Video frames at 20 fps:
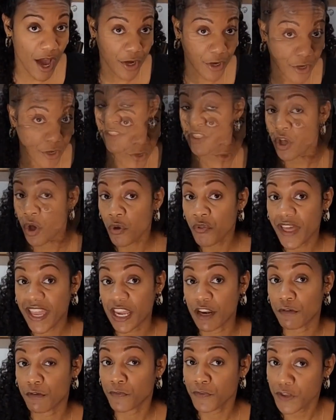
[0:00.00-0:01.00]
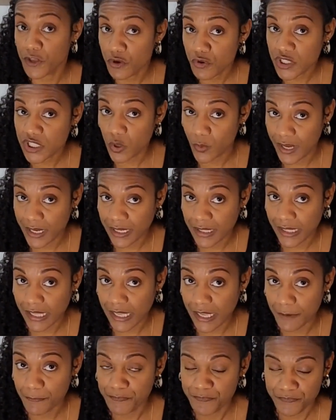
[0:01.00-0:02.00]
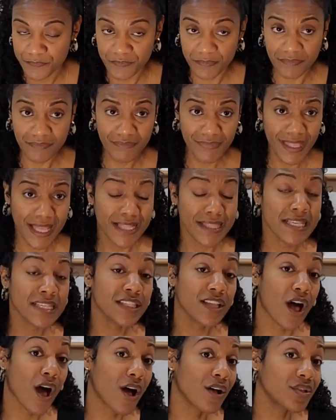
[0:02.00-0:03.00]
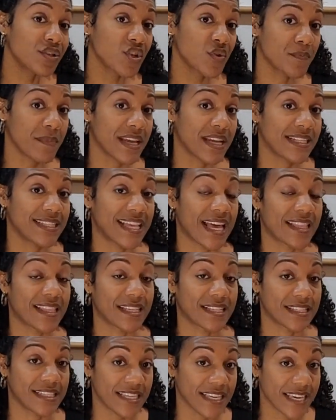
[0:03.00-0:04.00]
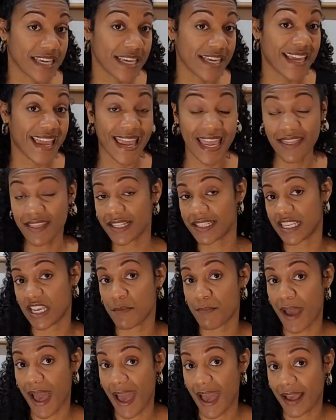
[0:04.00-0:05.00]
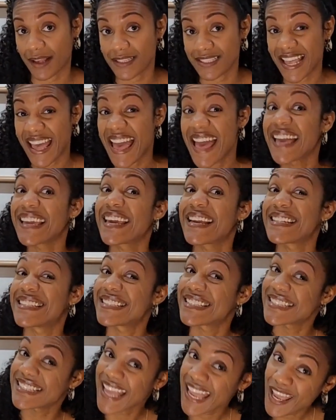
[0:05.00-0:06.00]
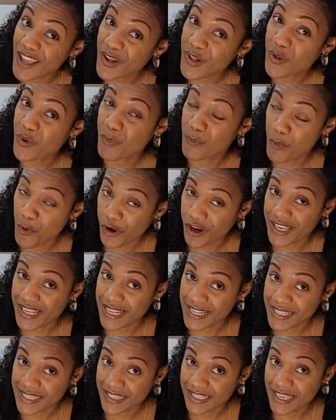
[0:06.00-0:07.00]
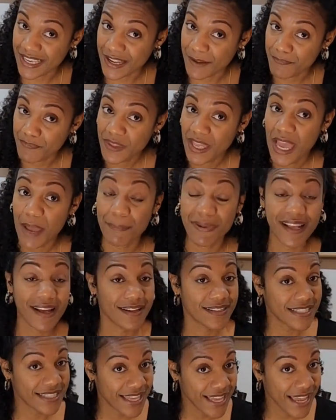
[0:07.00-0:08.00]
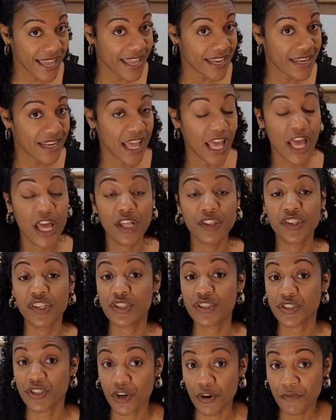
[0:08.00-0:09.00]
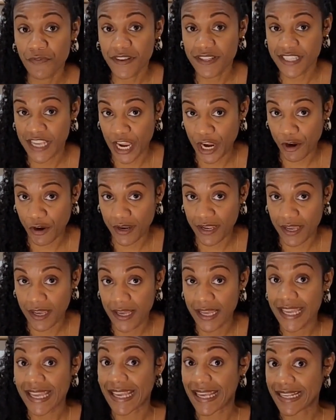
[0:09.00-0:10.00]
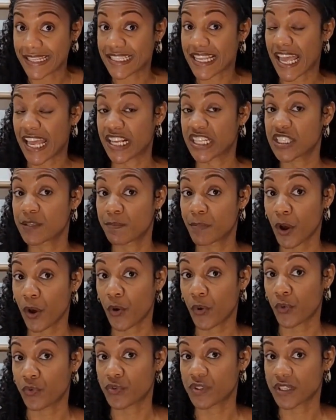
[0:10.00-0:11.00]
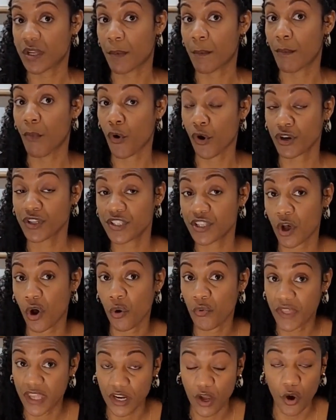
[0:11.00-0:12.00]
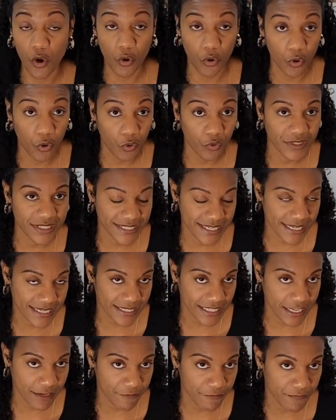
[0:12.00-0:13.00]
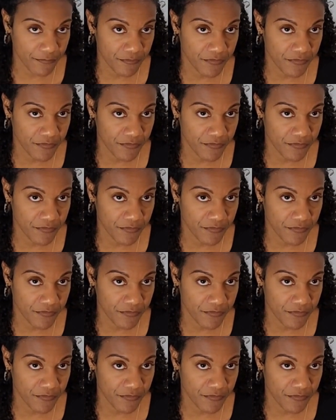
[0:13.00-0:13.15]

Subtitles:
Even though they infuse quickly, this also means that the tea in the tea bags gets stale more easily because, again, the surface area is exposed more so than a whole tea leaf.